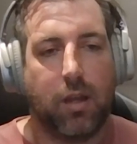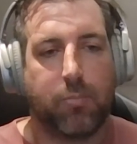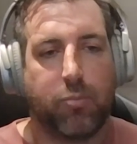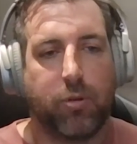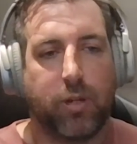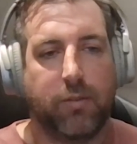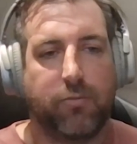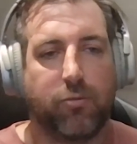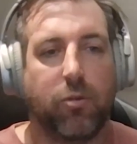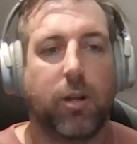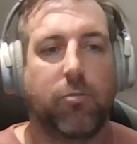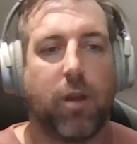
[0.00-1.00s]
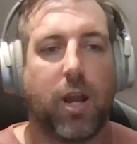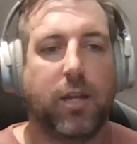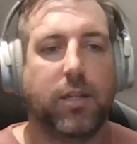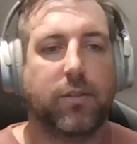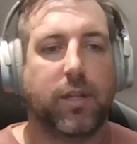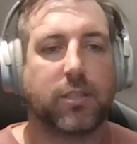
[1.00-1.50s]
a pretty free
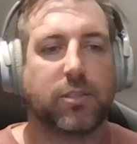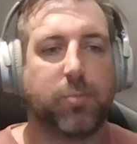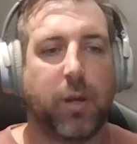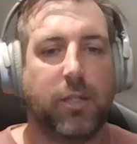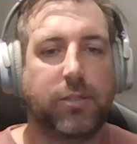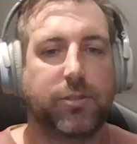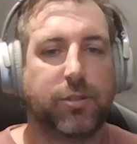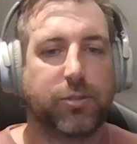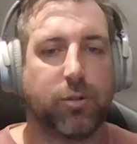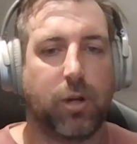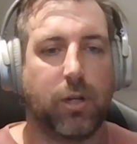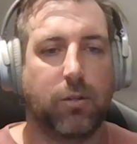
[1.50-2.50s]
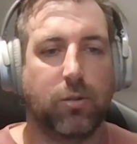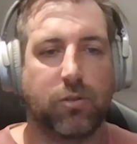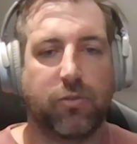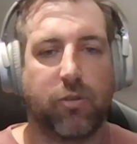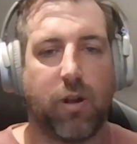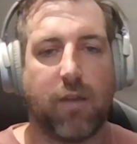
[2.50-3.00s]
rein in that space to try and
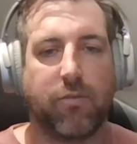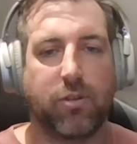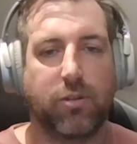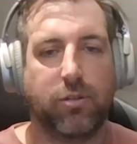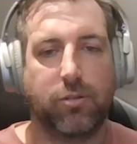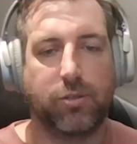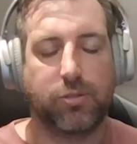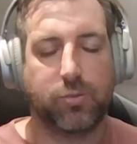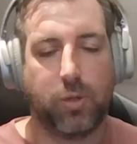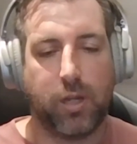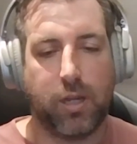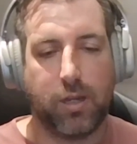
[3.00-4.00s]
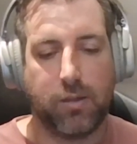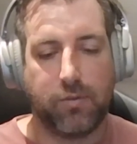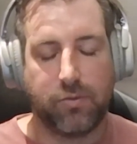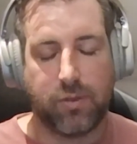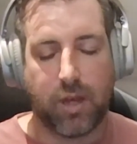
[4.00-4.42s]
look for avenues where